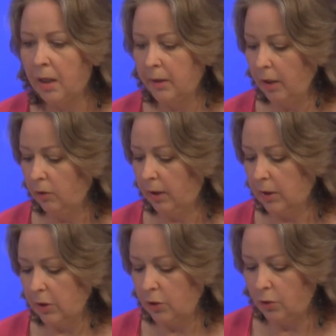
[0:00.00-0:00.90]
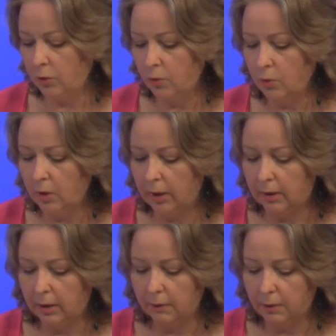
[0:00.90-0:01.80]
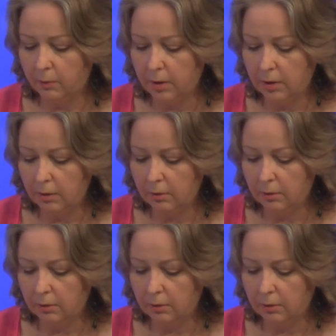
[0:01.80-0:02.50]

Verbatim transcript: now let's do another one.